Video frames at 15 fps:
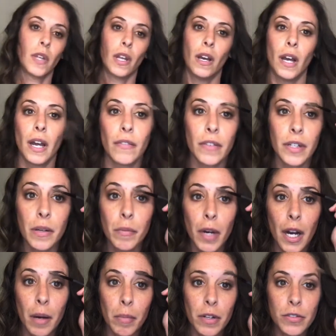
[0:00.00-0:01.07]
haven't done
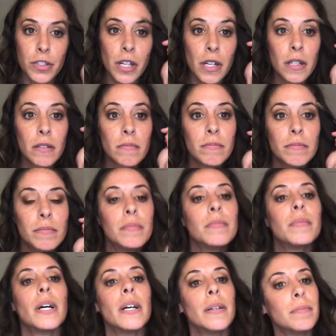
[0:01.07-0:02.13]
my eyebrows yet,
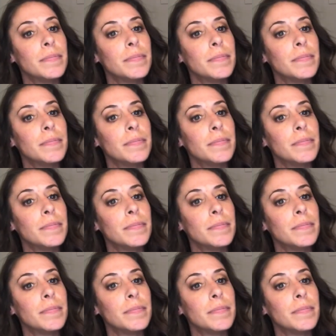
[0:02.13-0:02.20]
but